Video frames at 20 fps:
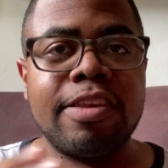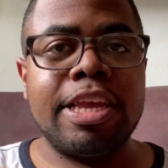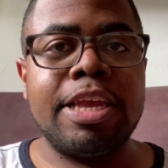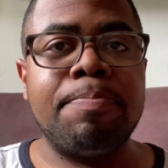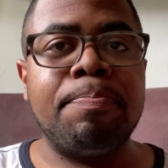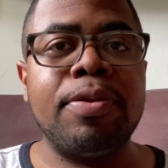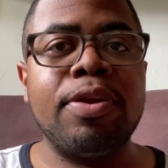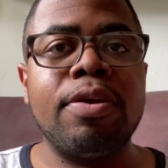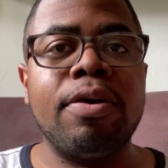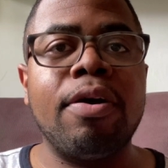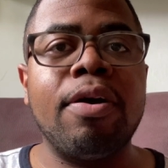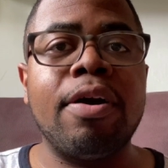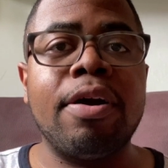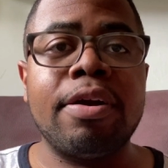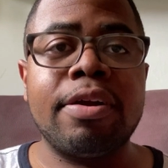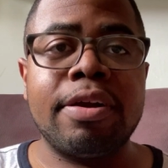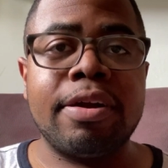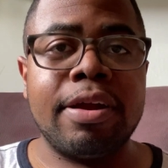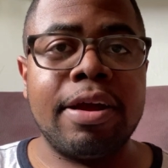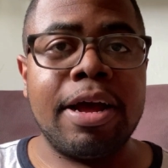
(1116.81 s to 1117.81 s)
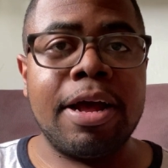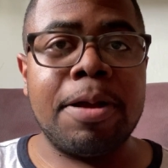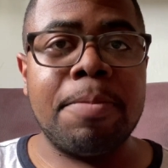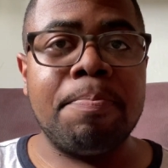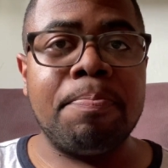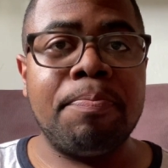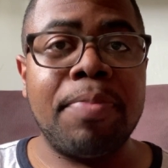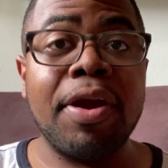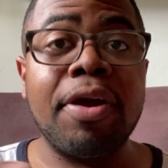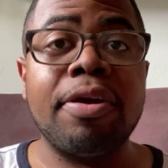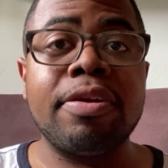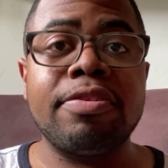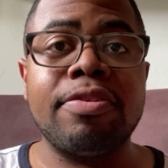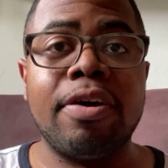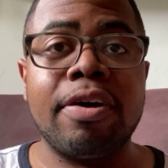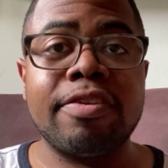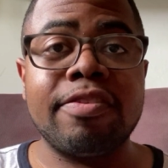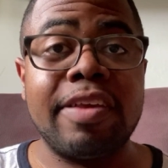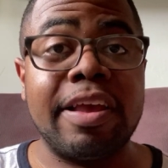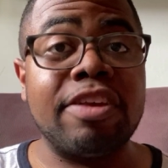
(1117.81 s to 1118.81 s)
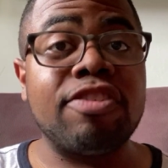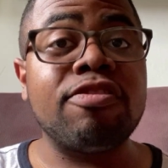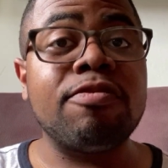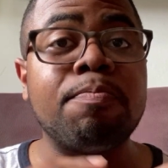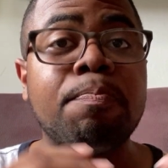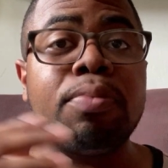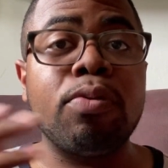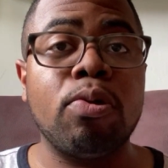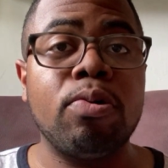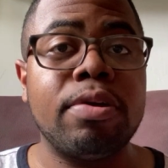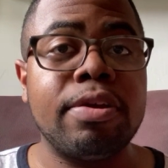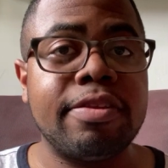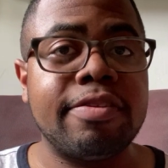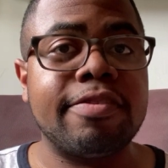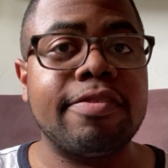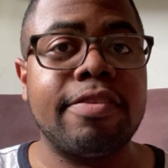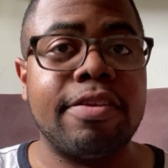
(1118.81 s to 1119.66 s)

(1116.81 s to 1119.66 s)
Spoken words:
EPR paradox exploits